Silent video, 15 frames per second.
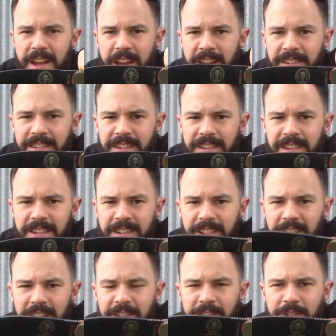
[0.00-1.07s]
Esee
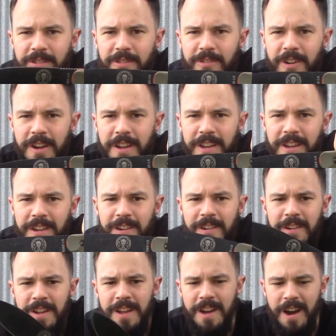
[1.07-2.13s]
Laser Strike here.